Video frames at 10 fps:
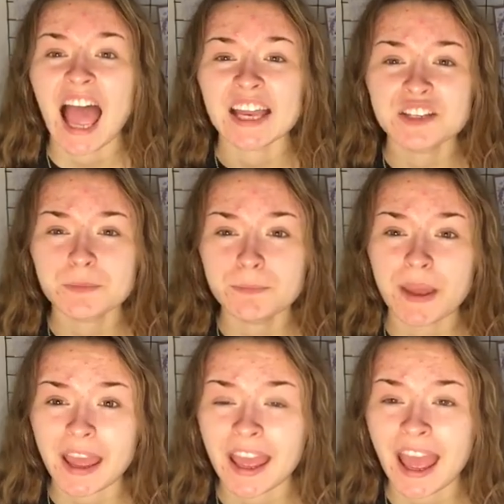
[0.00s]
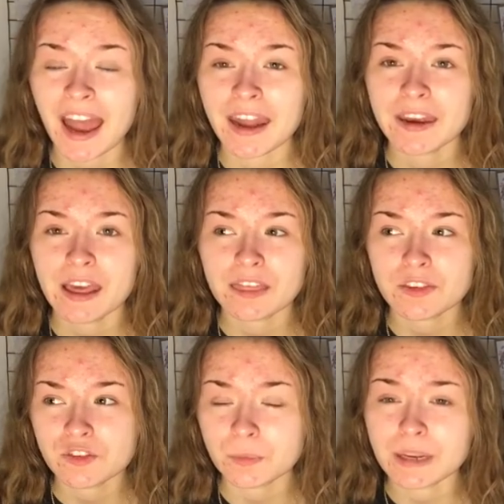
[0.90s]
and debate, and
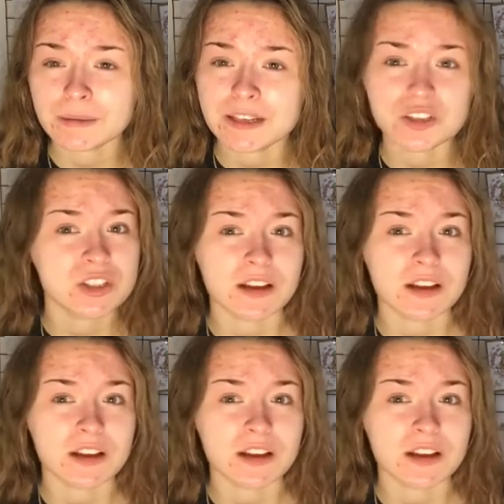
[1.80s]
sometimes they just